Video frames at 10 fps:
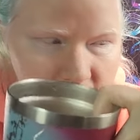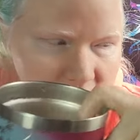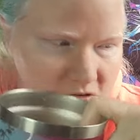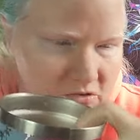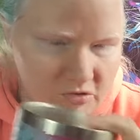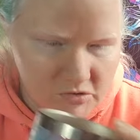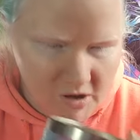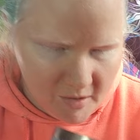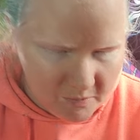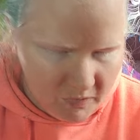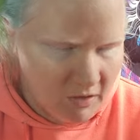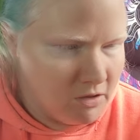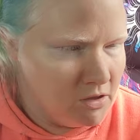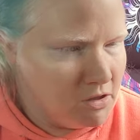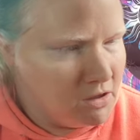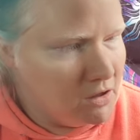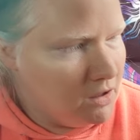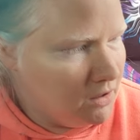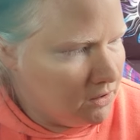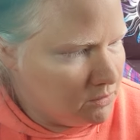to stop.
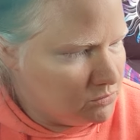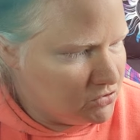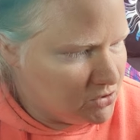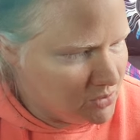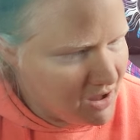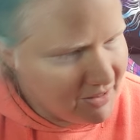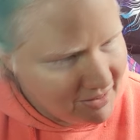Um, so I